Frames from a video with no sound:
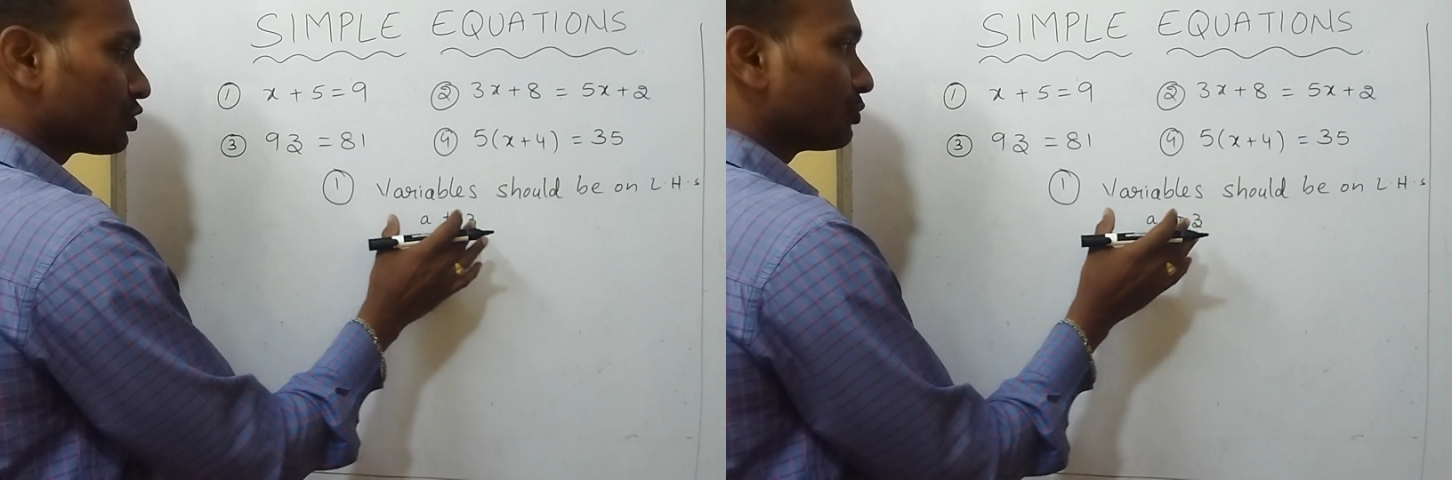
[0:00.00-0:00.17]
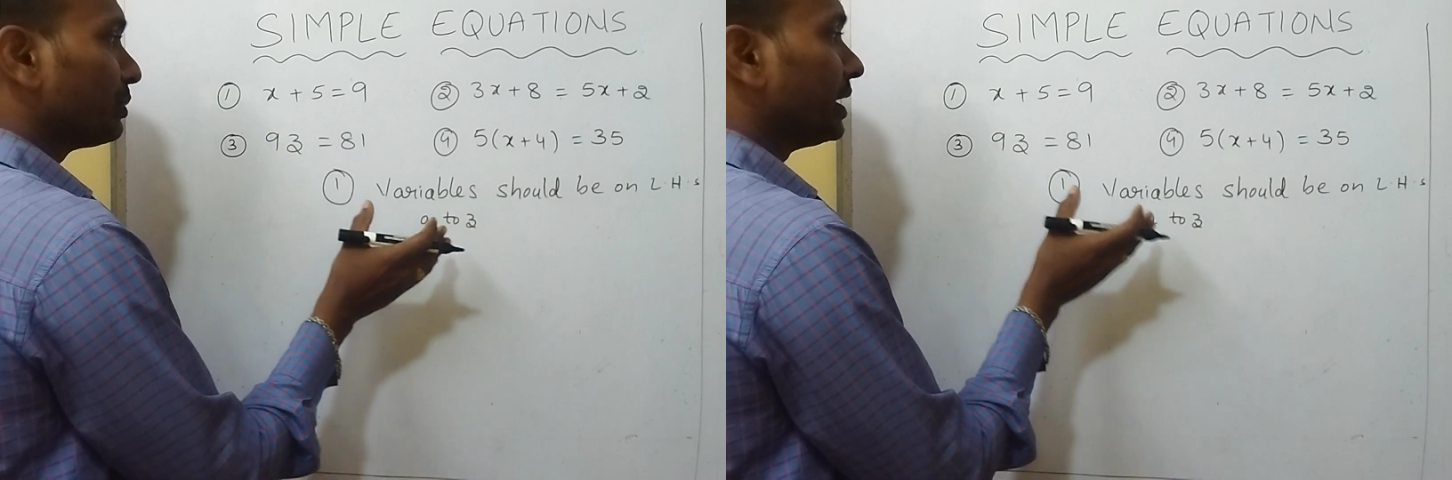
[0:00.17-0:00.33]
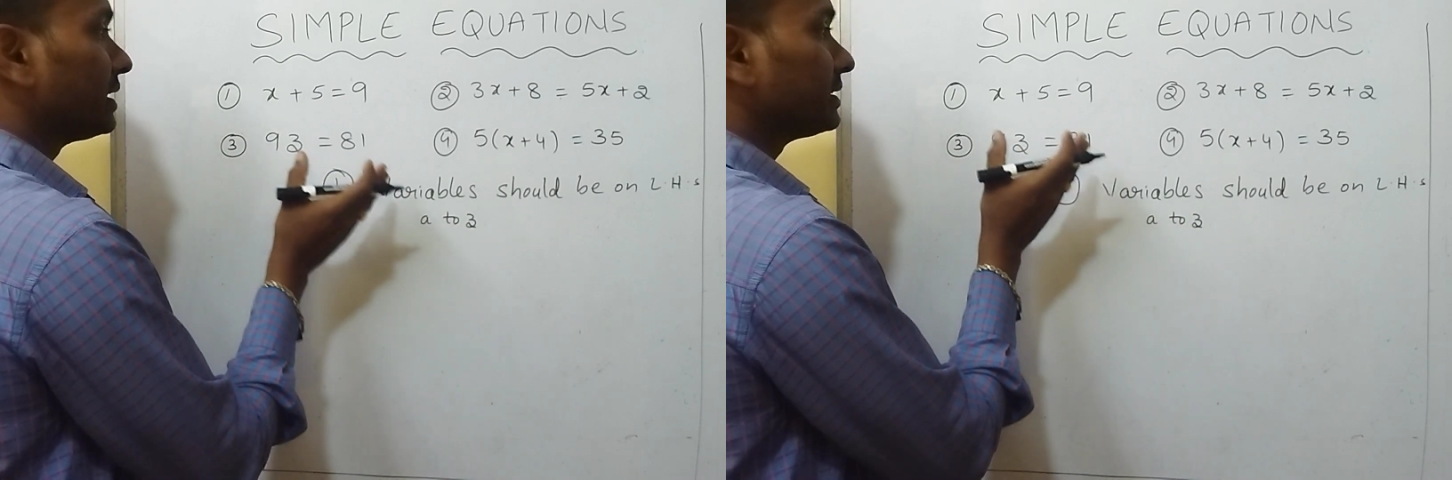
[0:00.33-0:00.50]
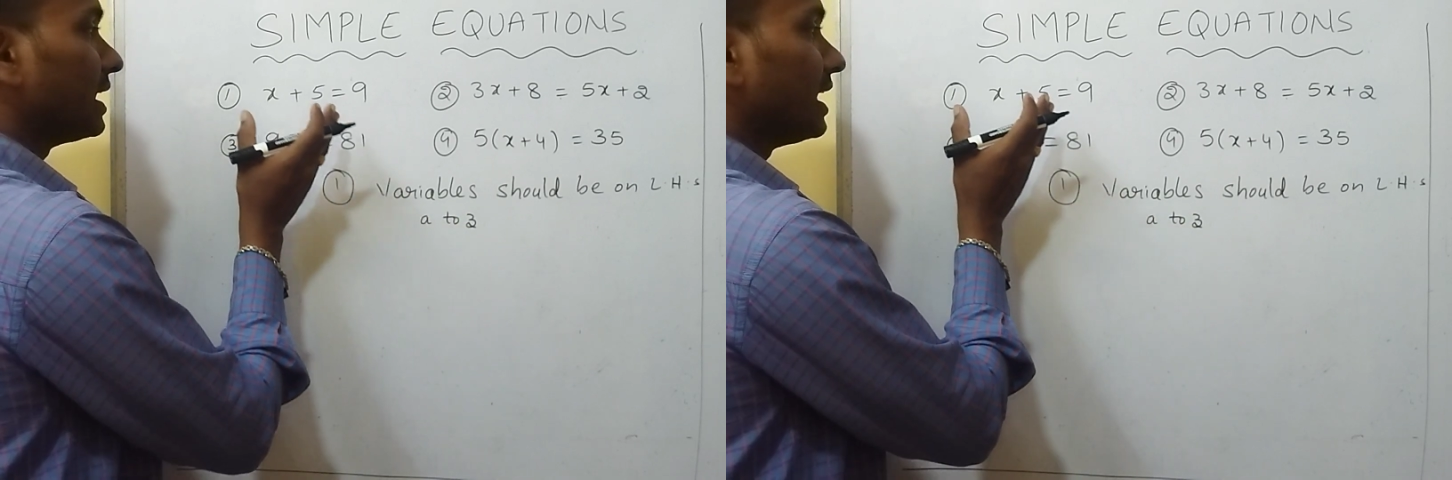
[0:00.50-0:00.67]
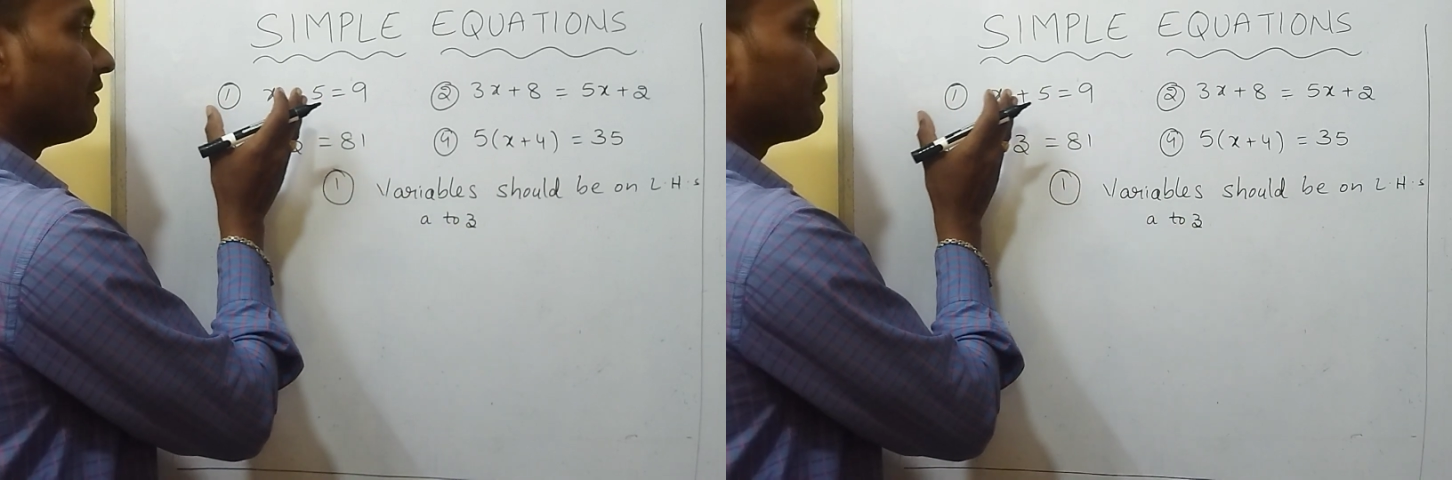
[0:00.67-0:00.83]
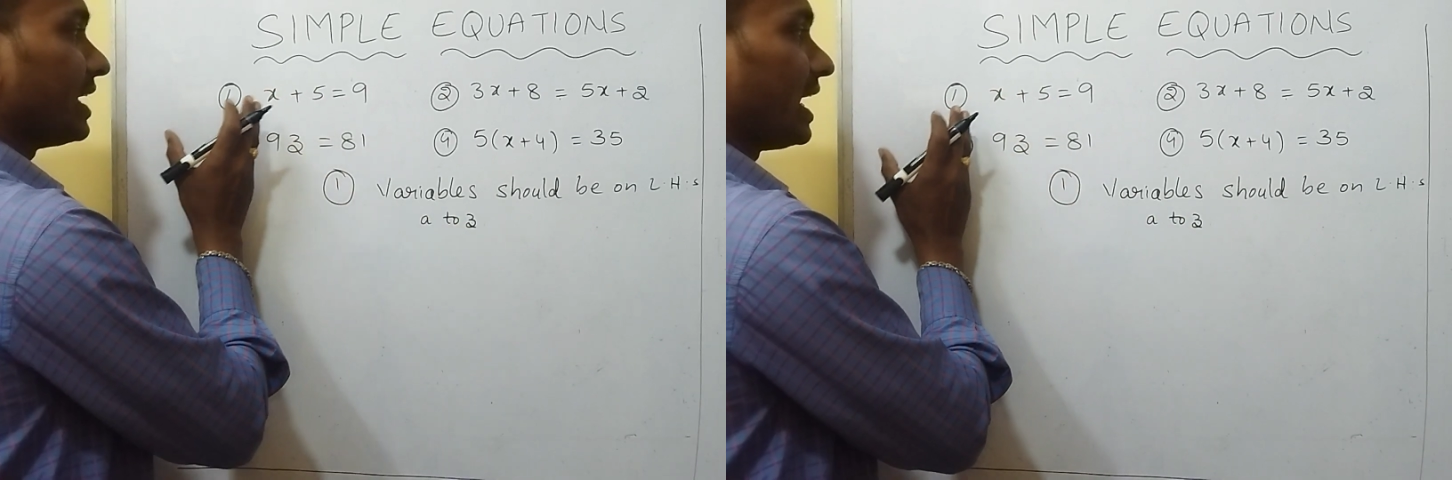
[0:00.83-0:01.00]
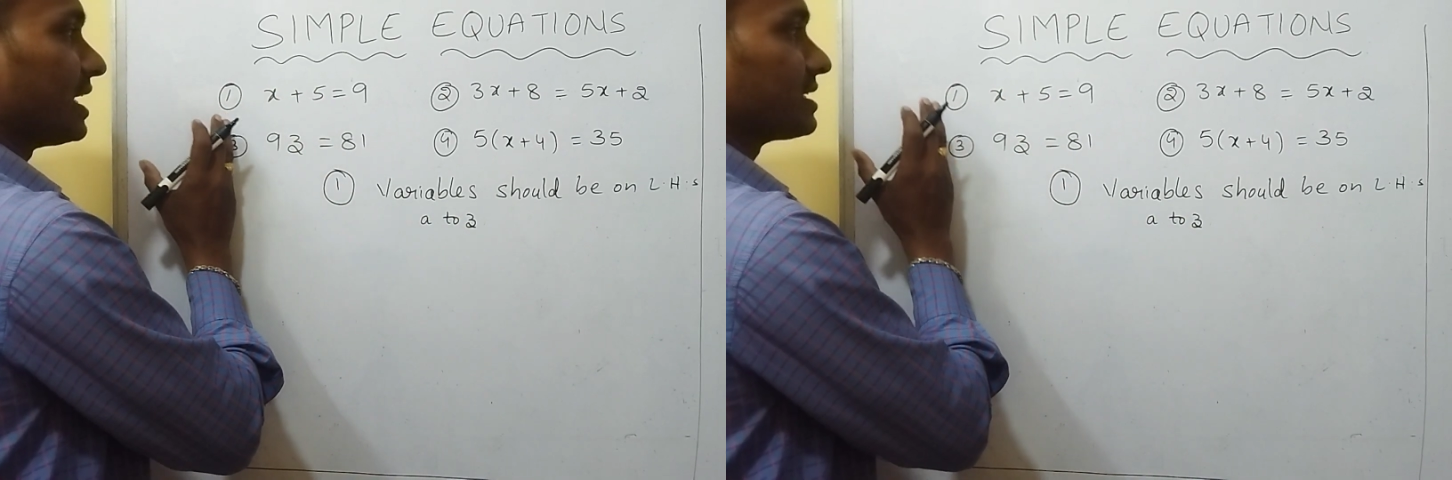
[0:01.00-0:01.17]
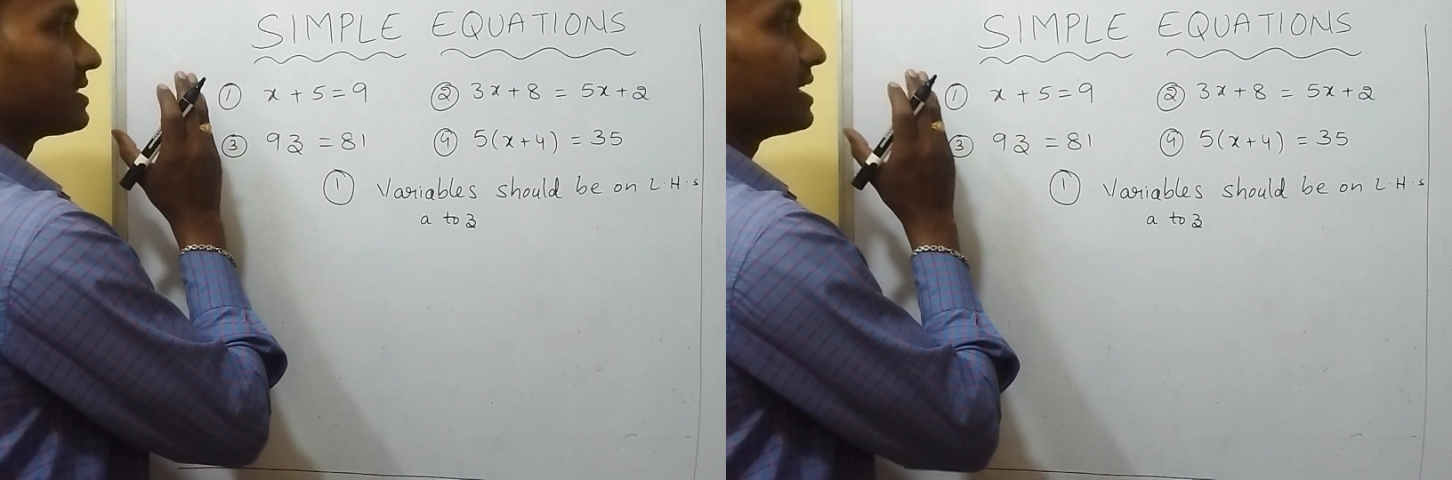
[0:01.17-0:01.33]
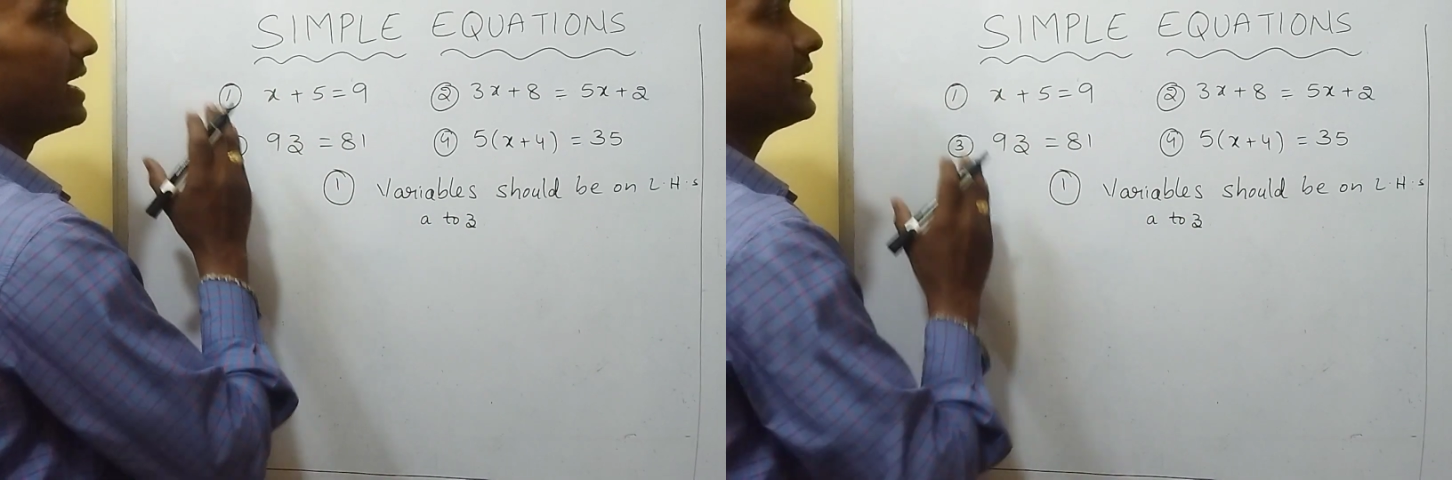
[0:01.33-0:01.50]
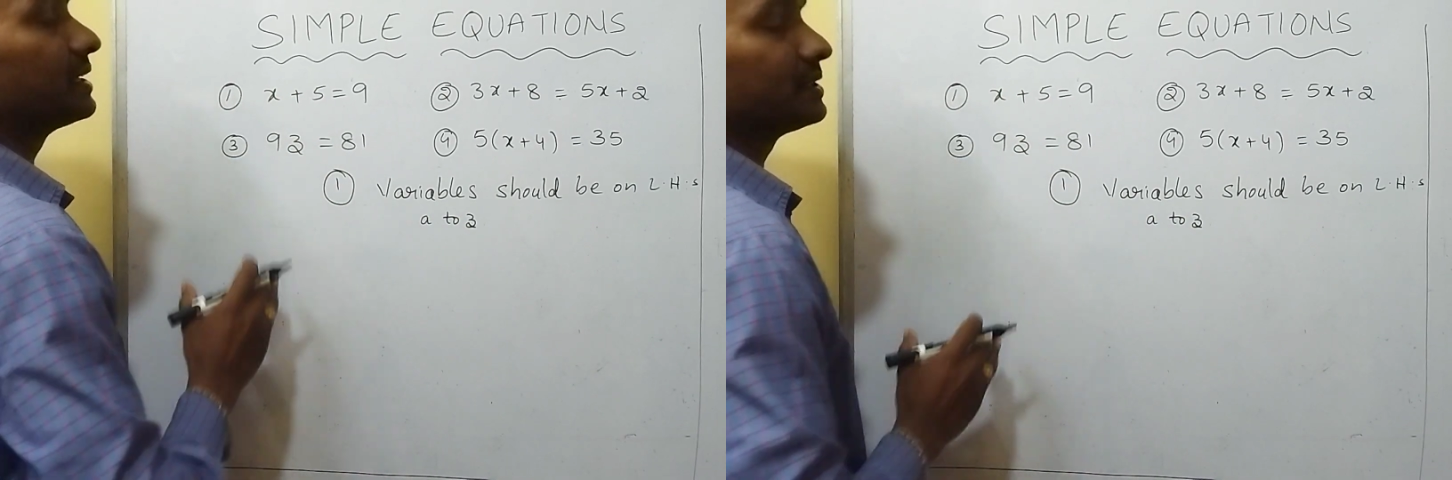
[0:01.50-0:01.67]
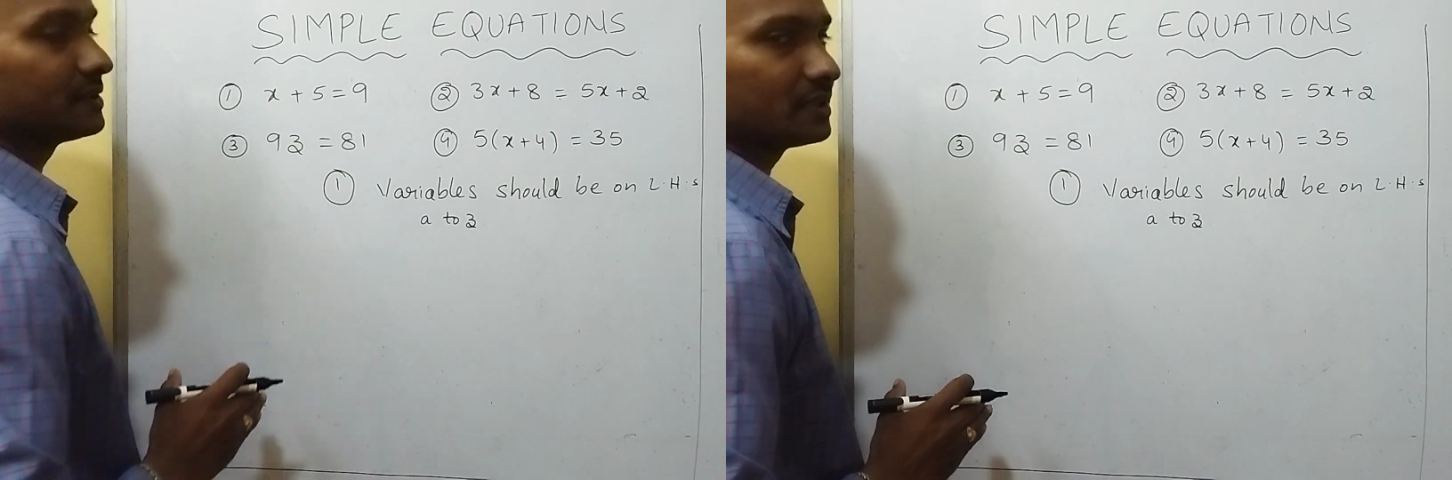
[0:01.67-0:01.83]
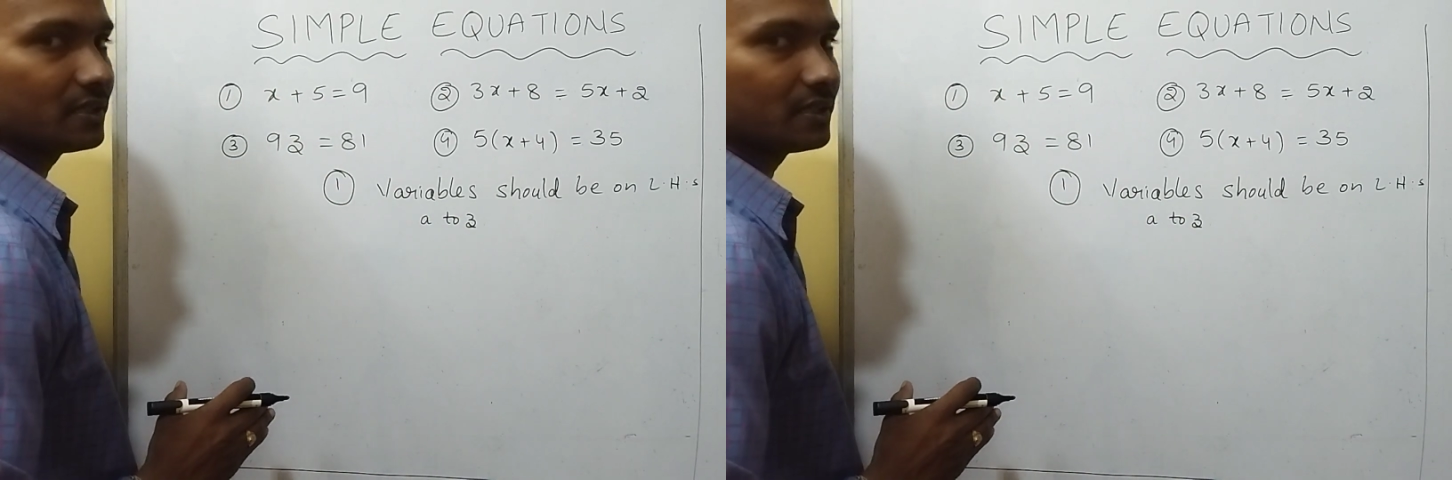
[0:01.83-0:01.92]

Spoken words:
should be on the left hand side.